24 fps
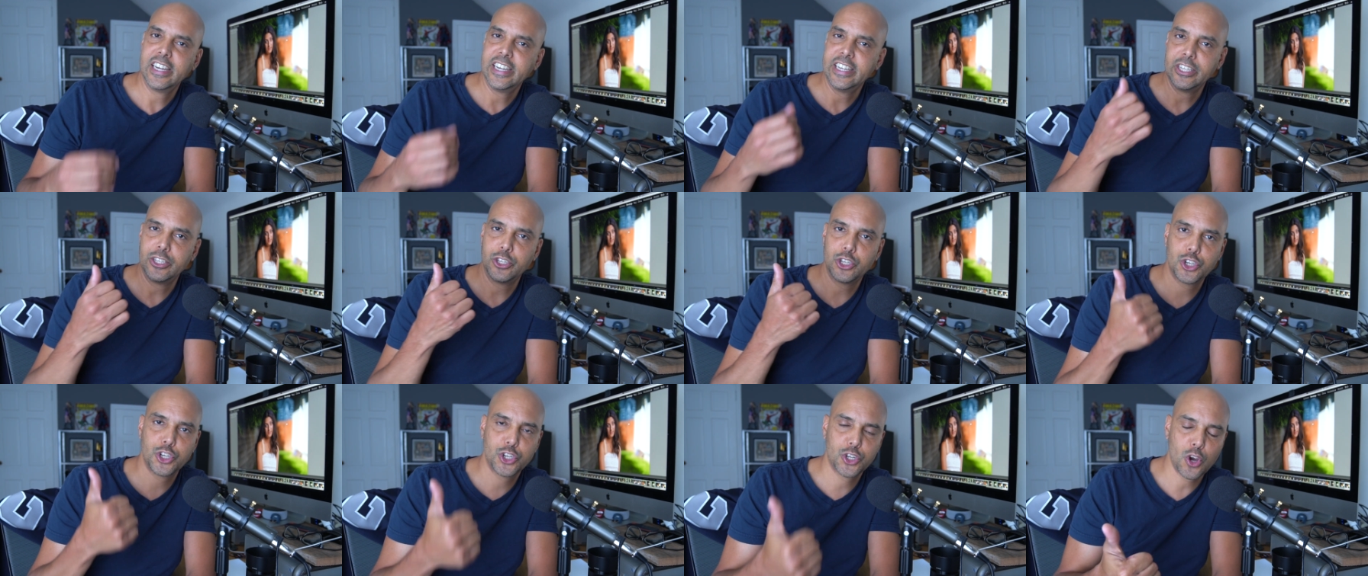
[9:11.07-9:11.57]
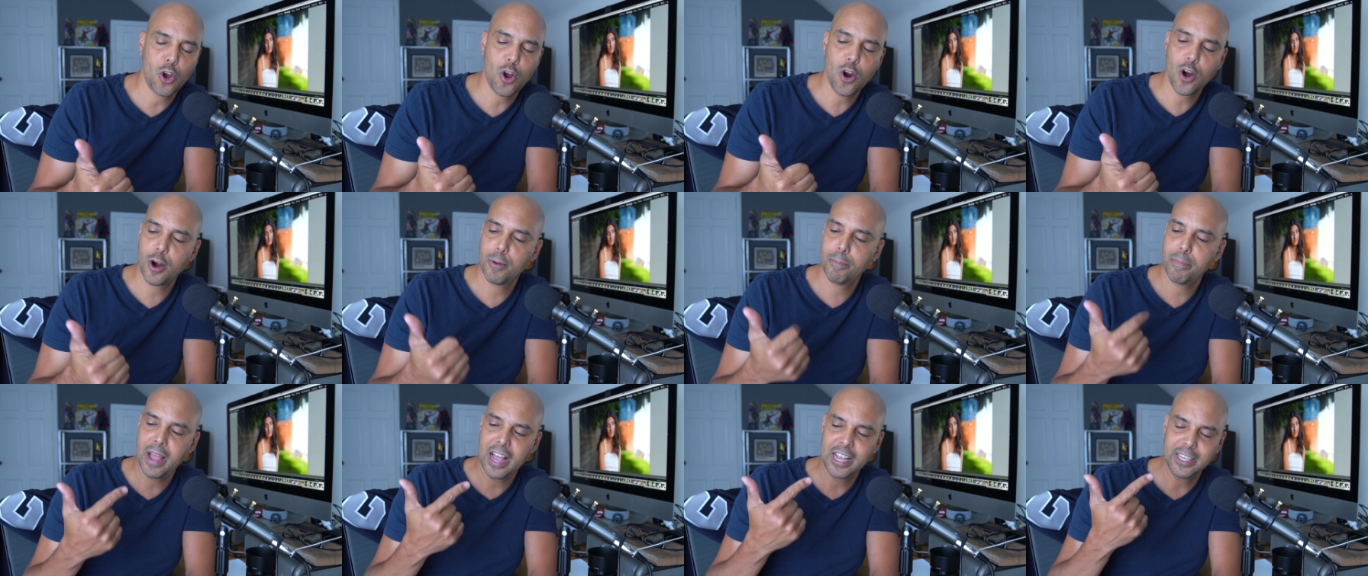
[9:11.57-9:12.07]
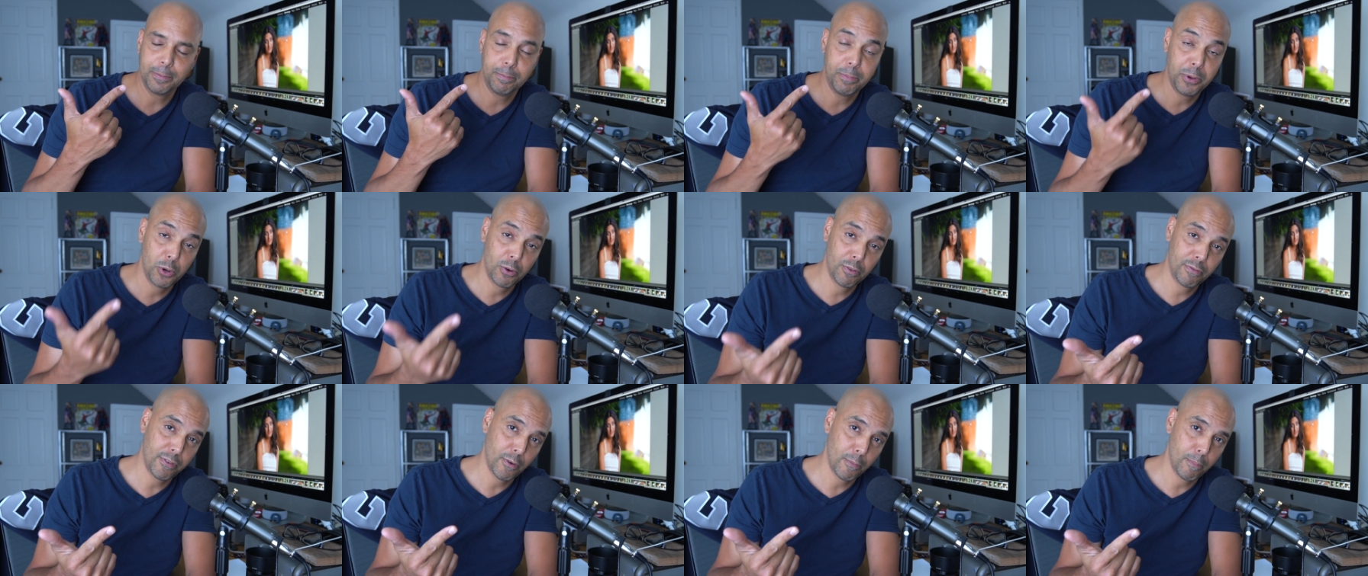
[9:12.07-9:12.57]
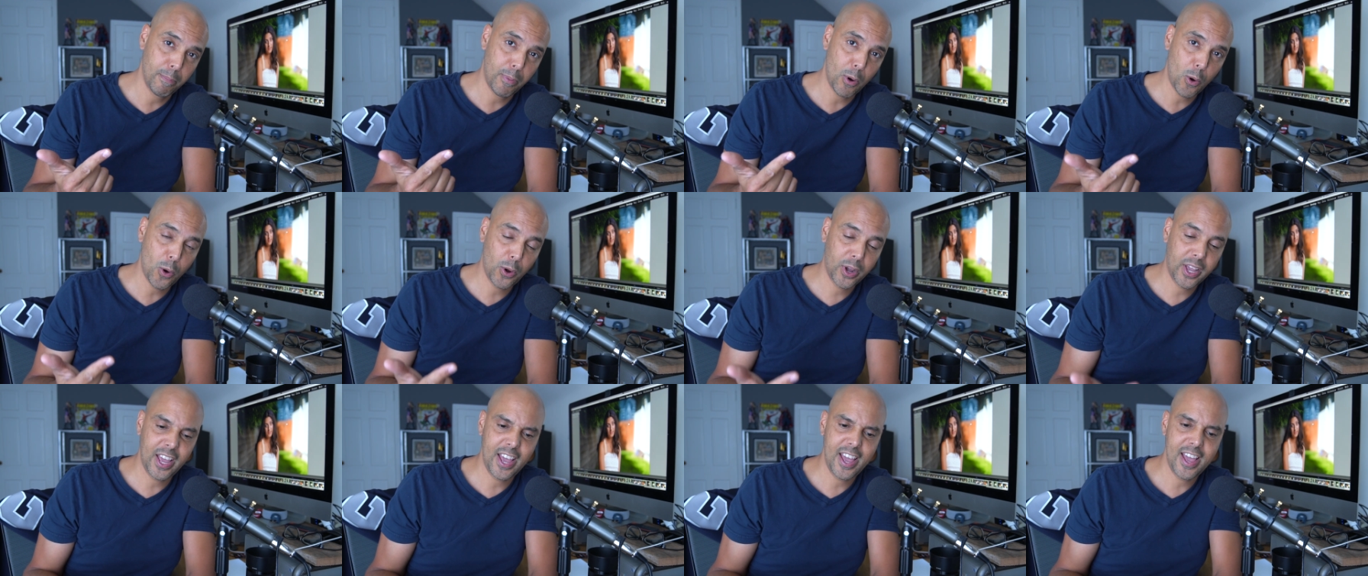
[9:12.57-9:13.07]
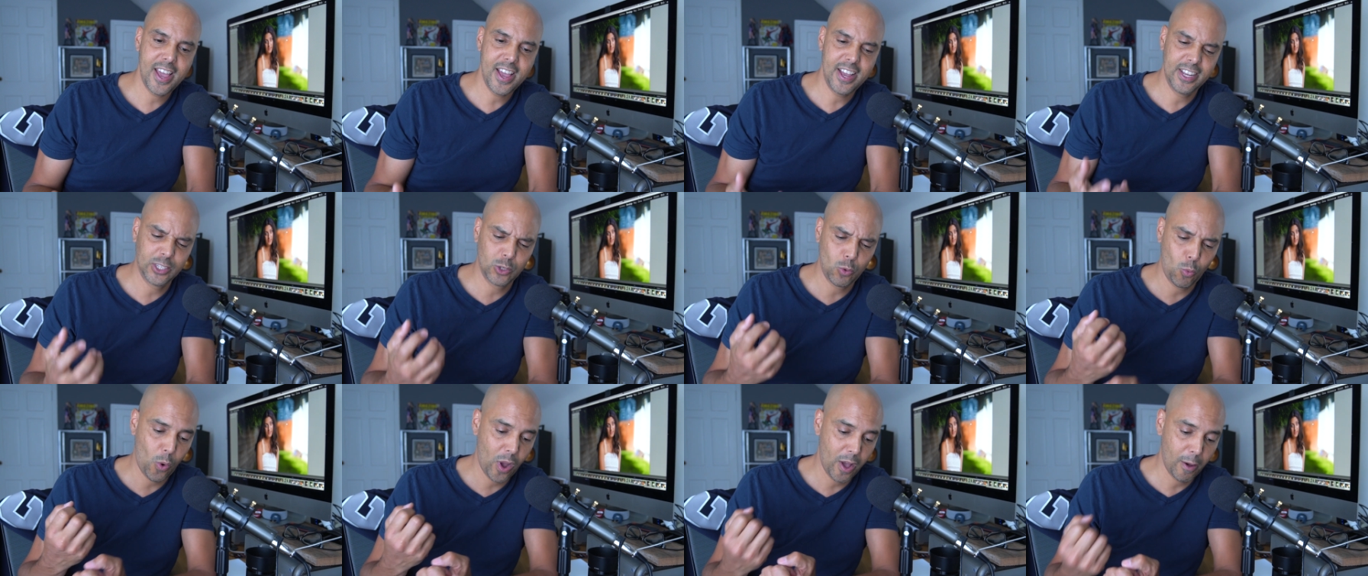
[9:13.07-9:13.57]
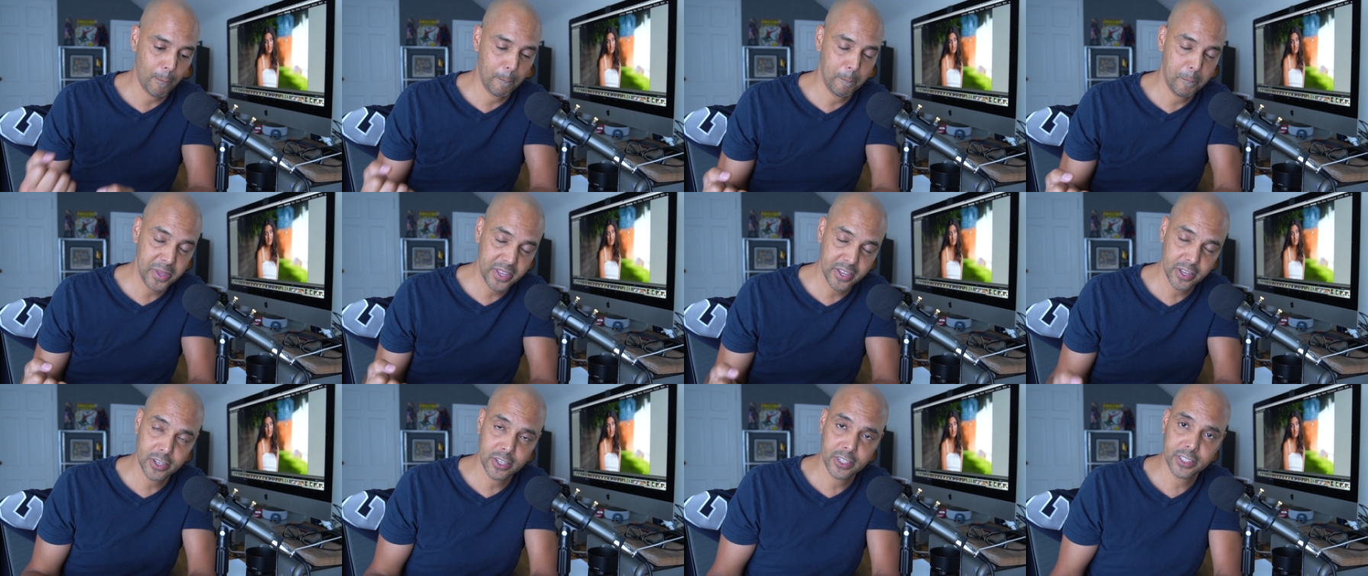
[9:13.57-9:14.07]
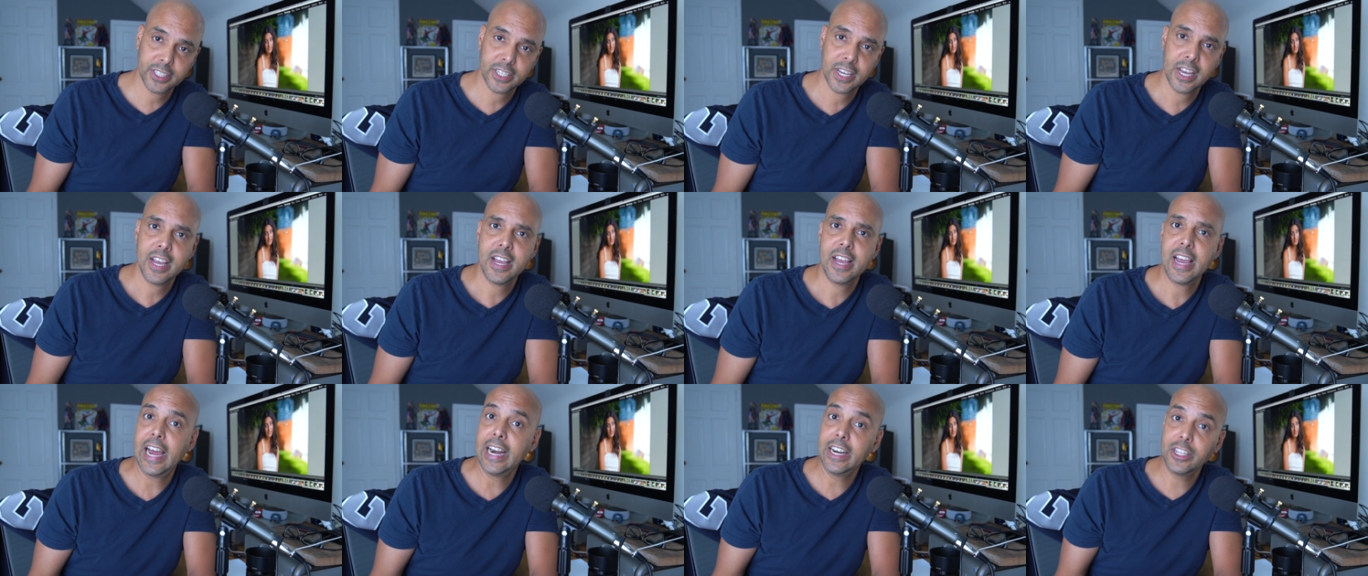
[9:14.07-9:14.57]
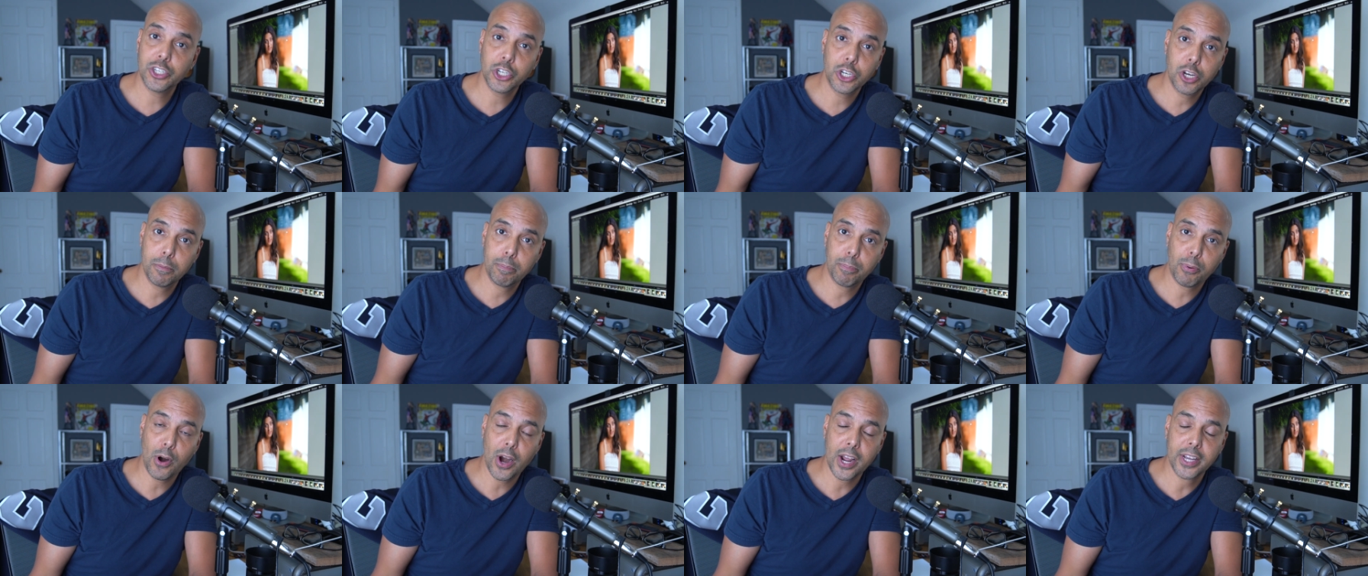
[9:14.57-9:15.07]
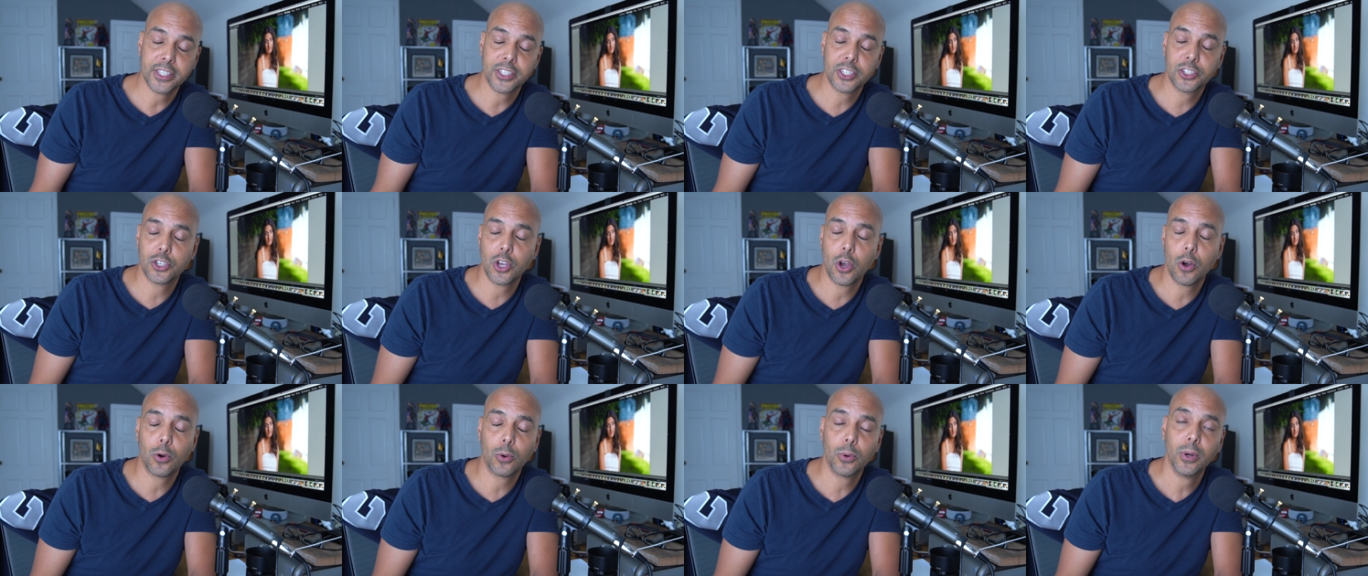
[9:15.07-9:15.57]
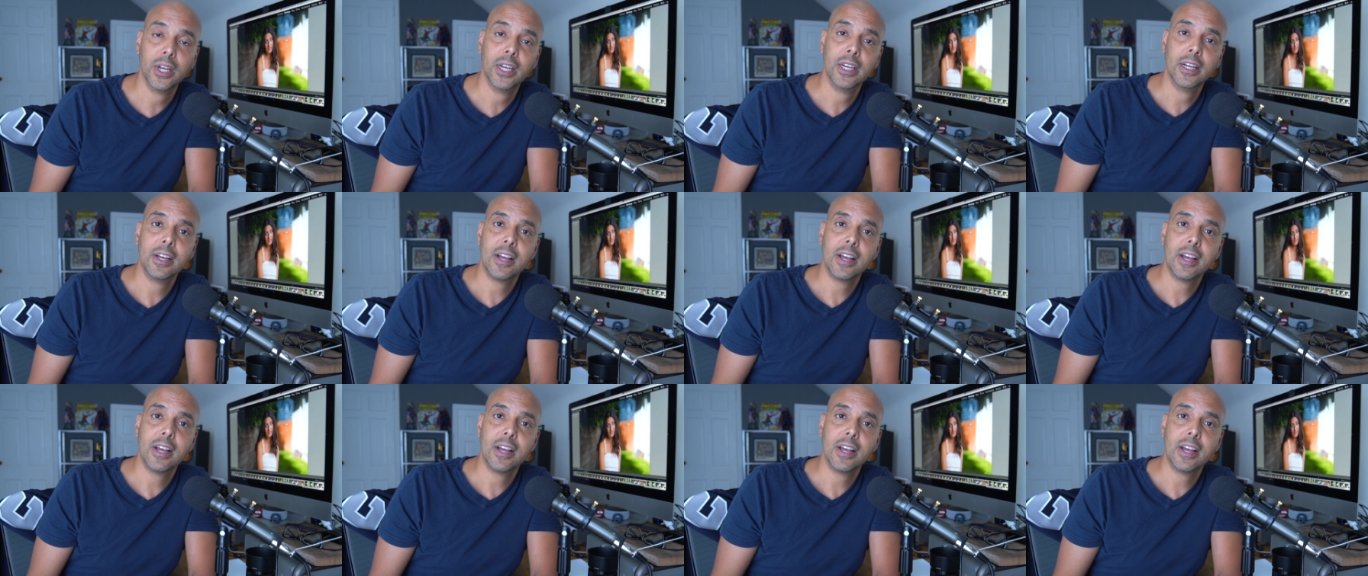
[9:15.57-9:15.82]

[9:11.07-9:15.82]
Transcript: It's sharp, has beautiful bokeh, it's well built, and it's a good price. So